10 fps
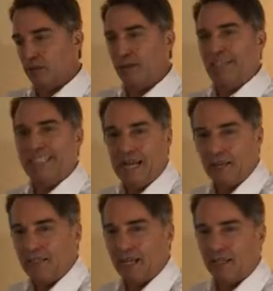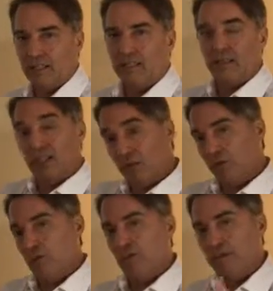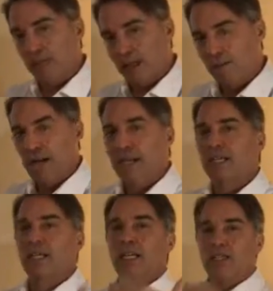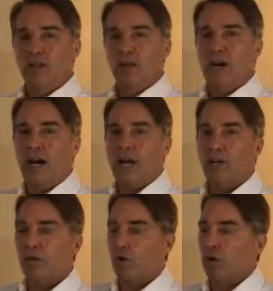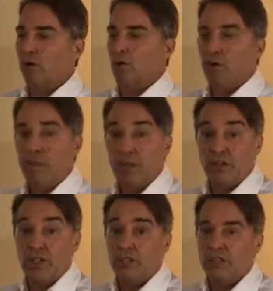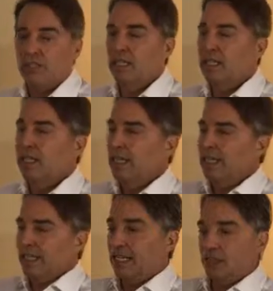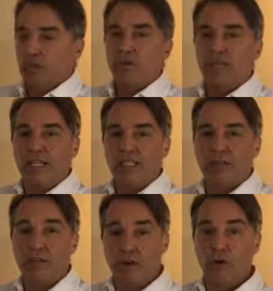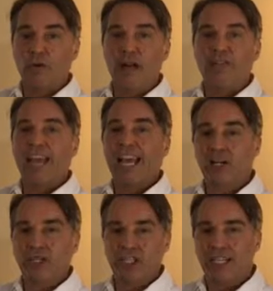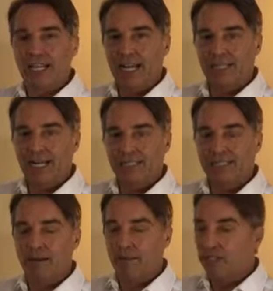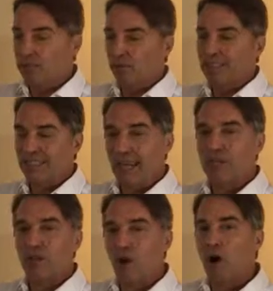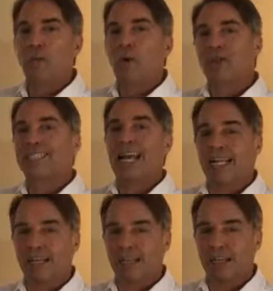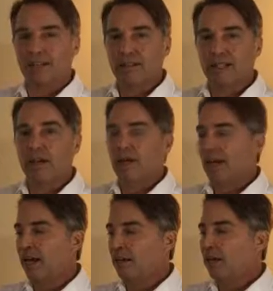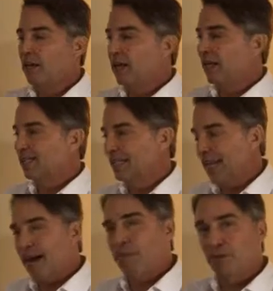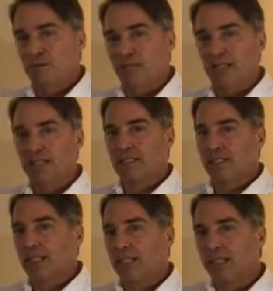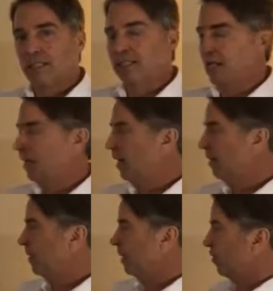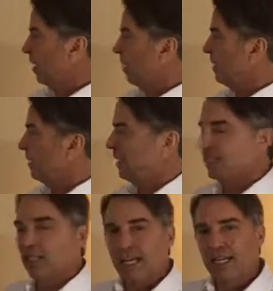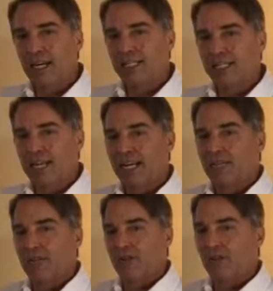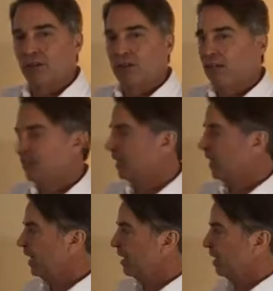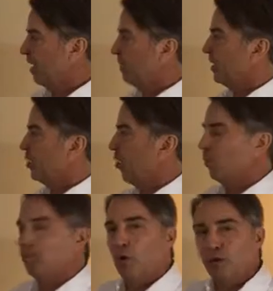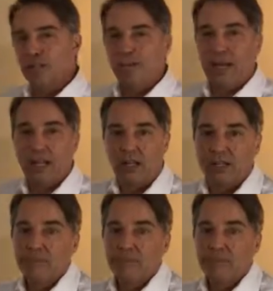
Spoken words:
We don't want to be downcycling these materials. We want them to come back to higher or better use. Now, the truth is, if you throw enough energy at something, you can recycle almost anything, you know. And an example of this is an experiment in the late 1980s, early 1990s, a company called Molten Metal.